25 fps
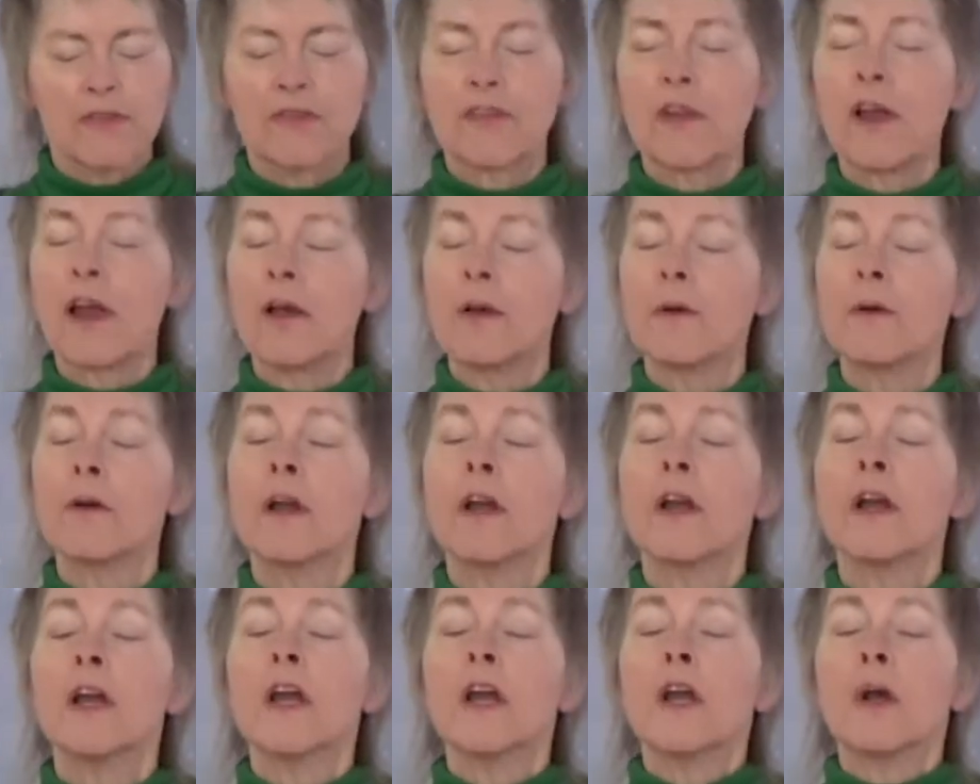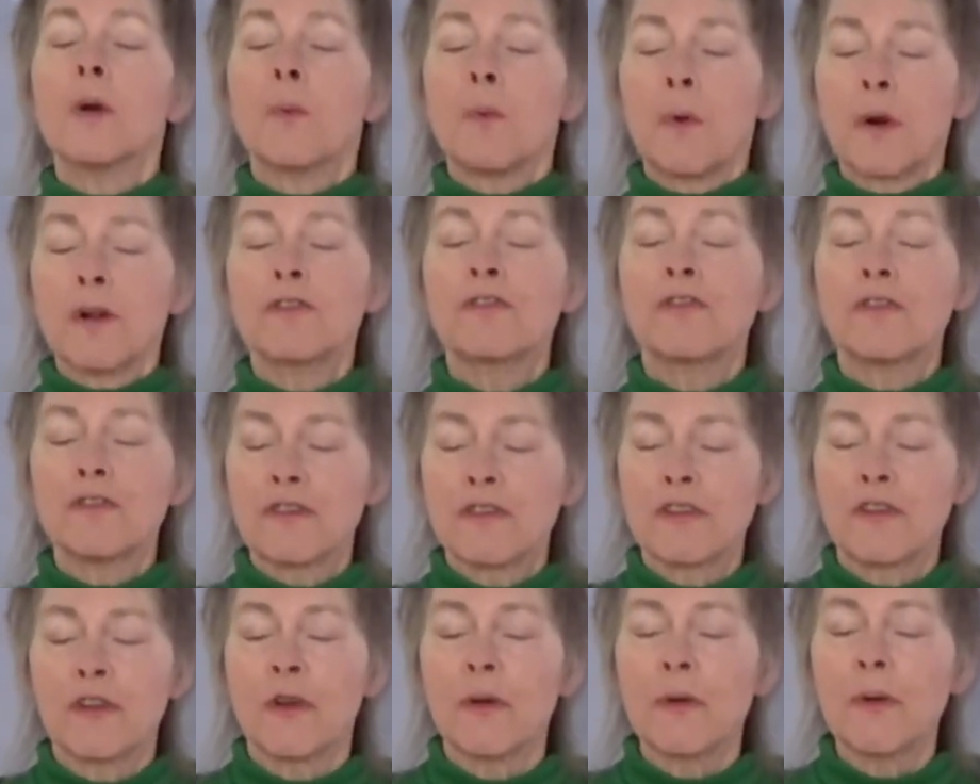So what you
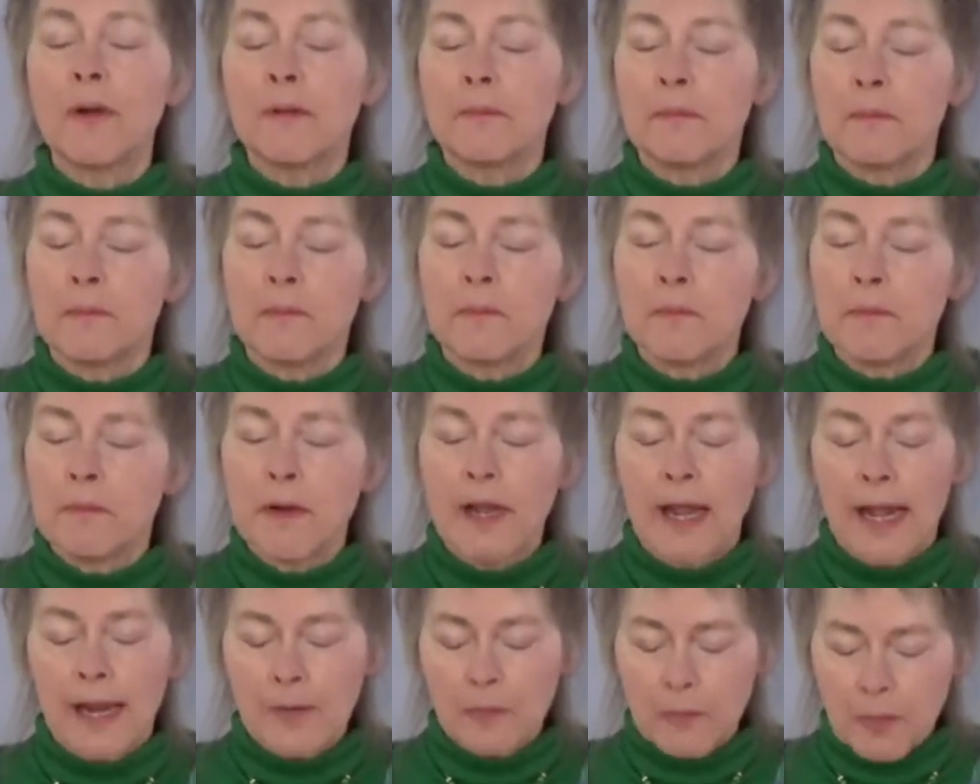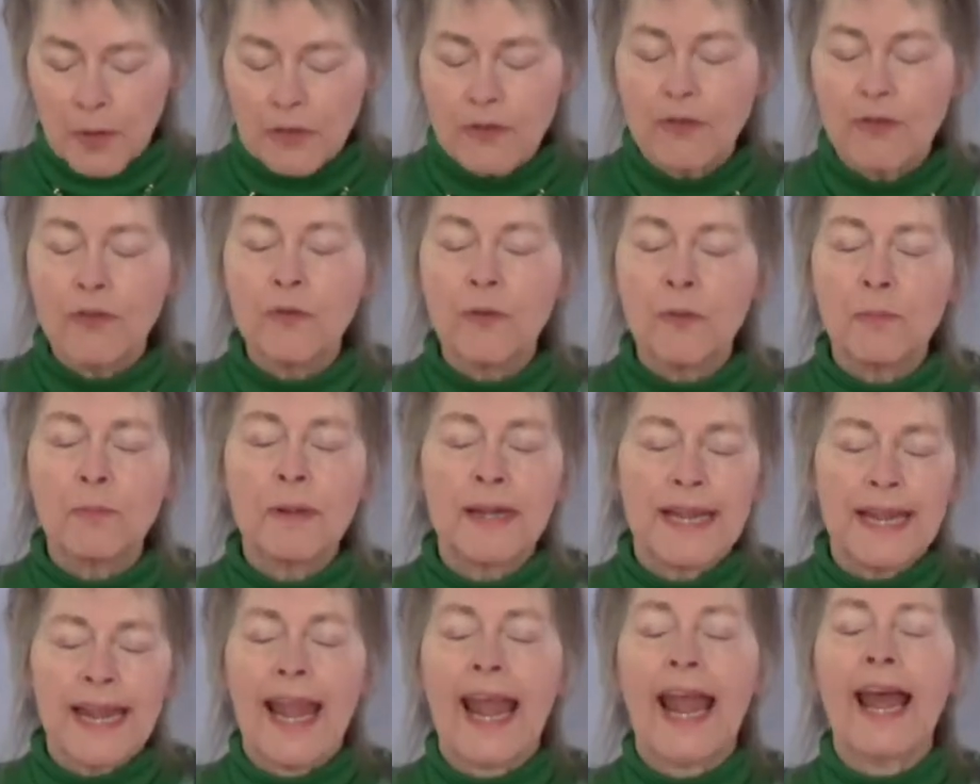do and what you
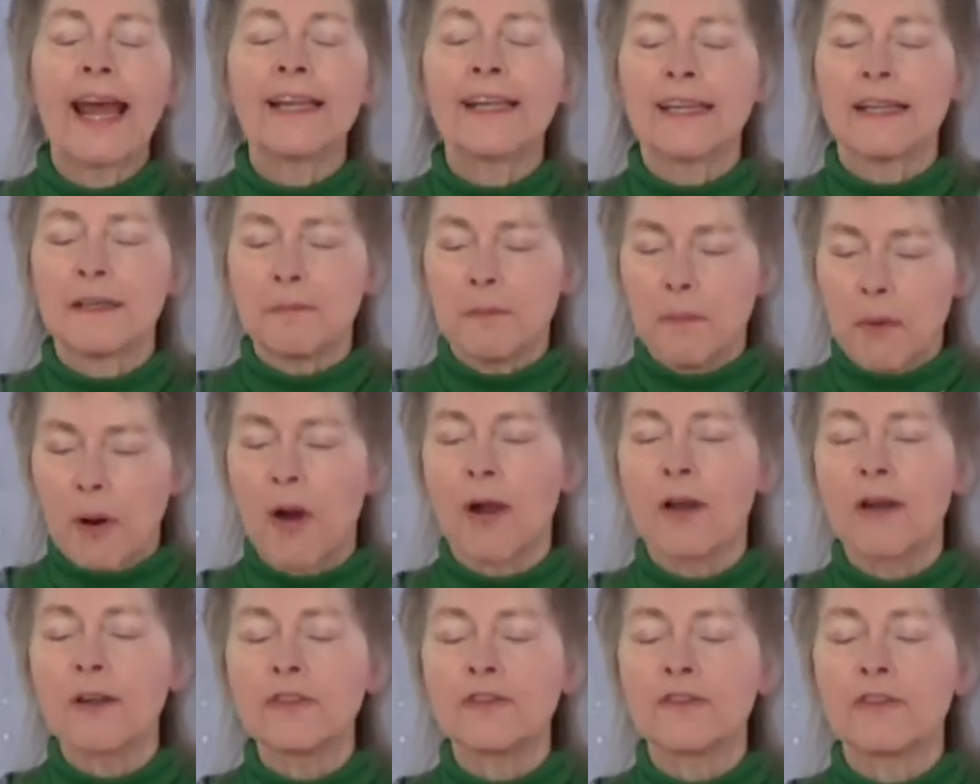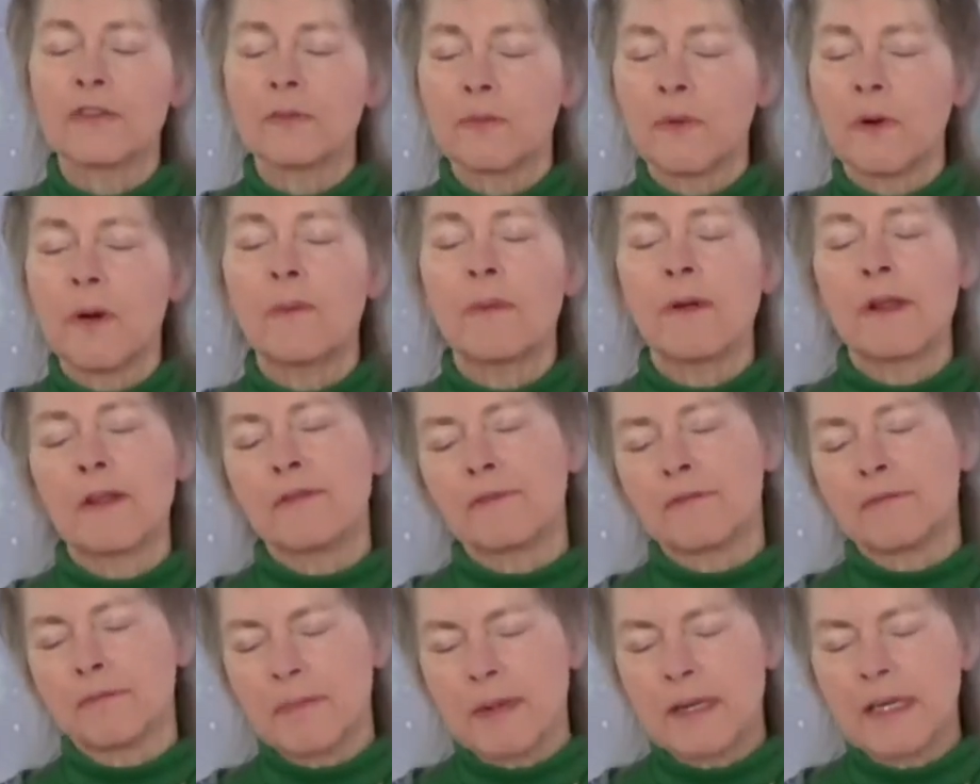began in March and what
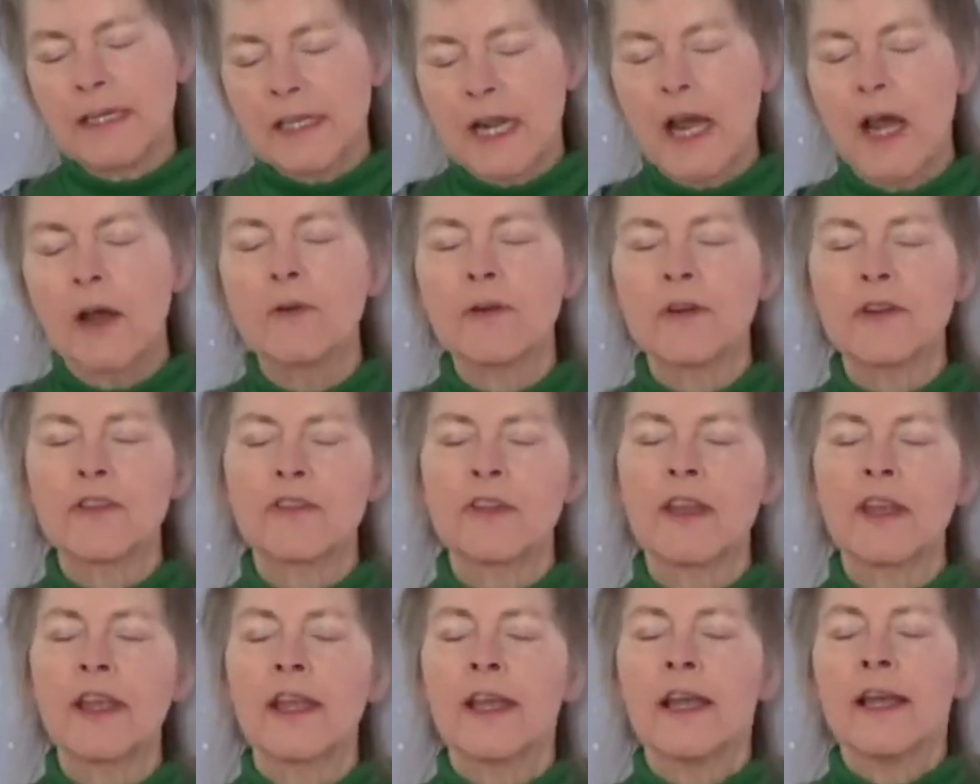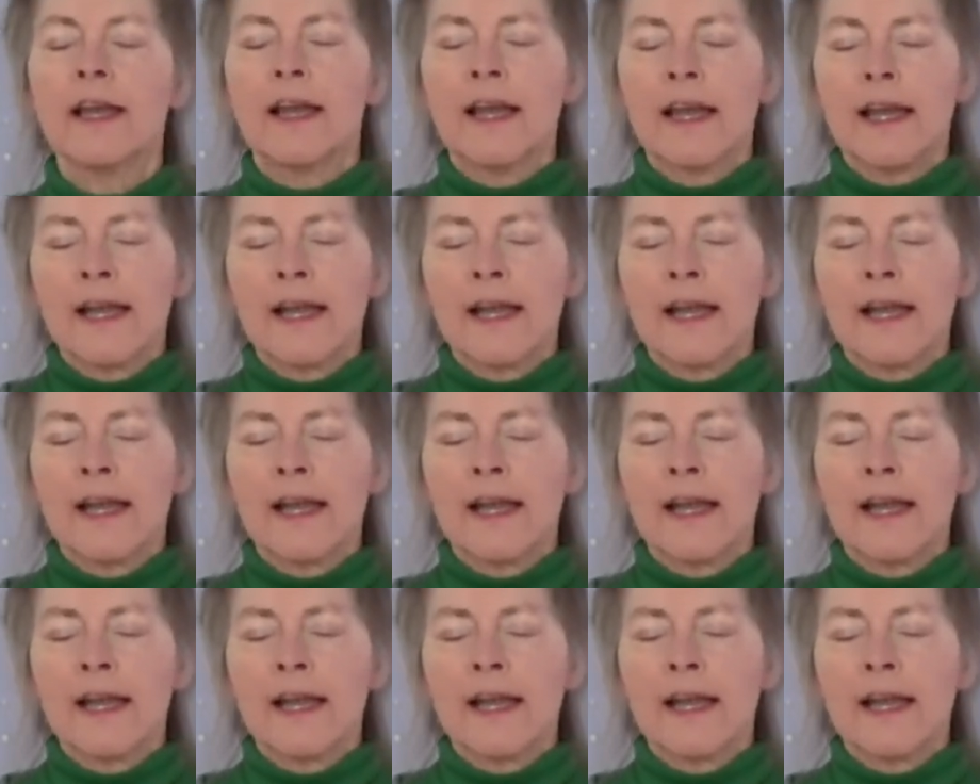we've been noticing,